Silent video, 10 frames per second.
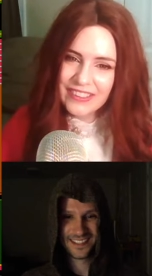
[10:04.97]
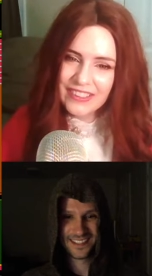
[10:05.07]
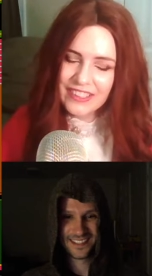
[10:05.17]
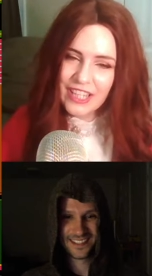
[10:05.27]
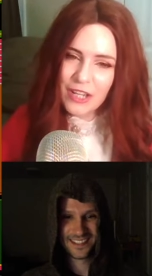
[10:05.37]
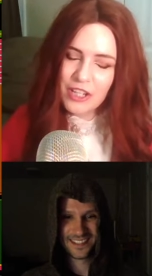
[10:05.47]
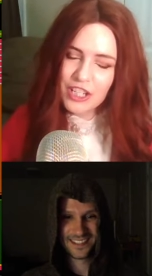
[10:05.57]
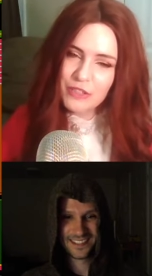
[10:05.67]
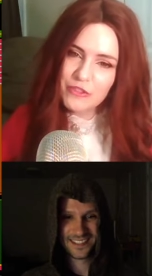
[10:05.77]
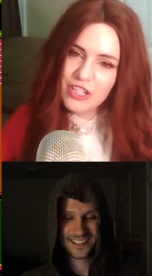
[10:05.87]
Speaker 1: yeah, I
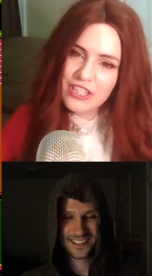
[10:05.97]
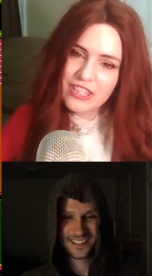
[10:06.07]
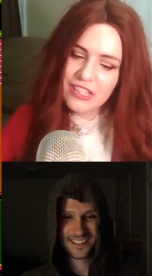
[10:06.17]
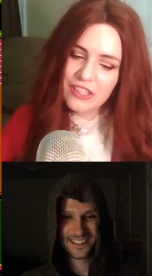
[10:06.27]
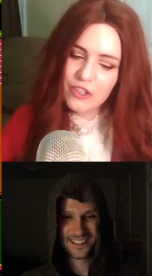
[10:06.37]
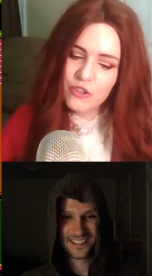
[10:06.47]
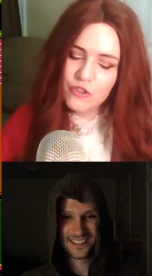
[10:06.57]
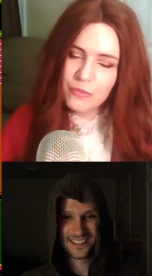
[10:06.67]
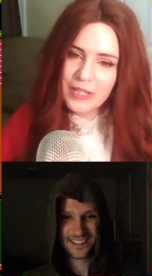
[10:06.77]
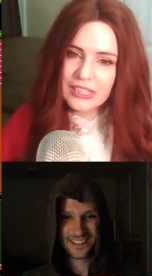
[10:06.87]
keep trying to think like who's
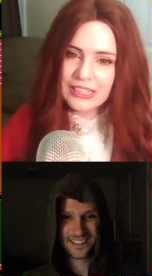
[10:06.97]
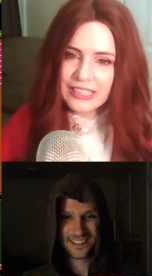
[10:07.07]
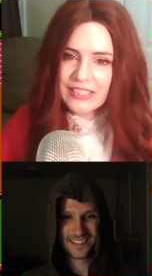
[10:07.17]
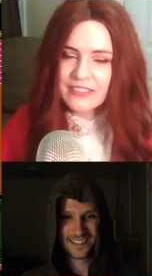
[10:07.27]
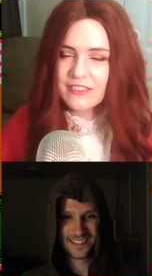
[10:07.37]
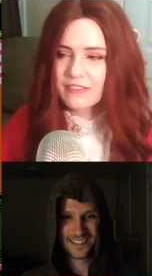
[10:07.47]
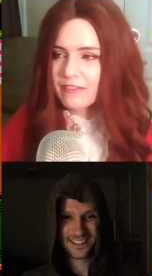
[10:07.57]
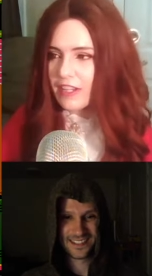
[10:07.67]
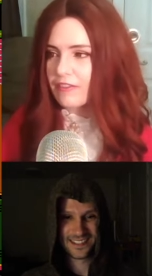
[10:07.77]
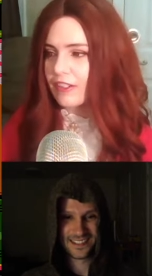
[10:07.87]
my least
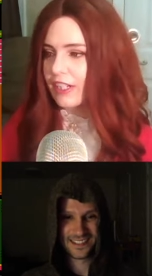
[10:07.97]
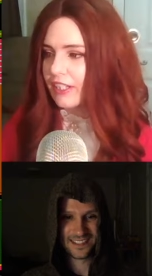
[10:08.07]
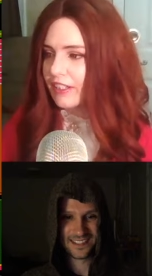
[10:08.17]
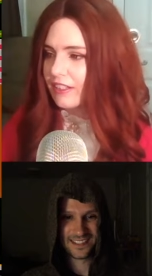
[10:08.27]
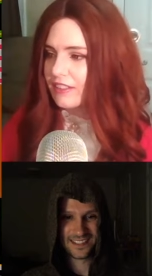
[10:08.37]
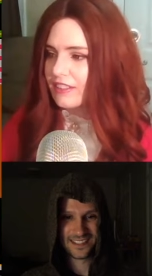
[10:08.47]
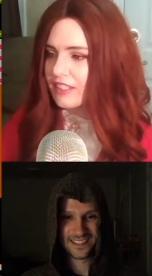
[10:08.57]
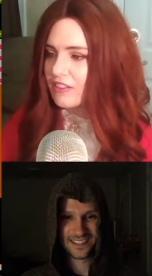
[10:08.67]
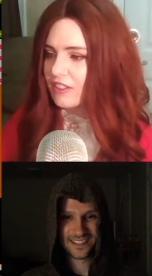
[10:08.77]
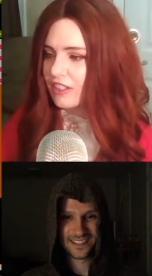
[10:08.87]
favorite
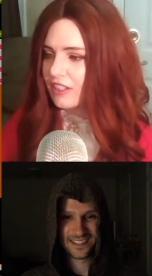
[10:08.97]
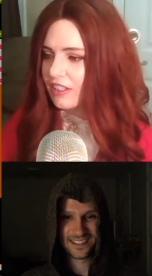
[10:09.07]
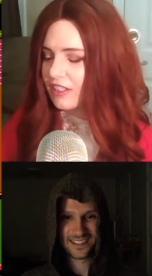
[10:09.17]
teacher.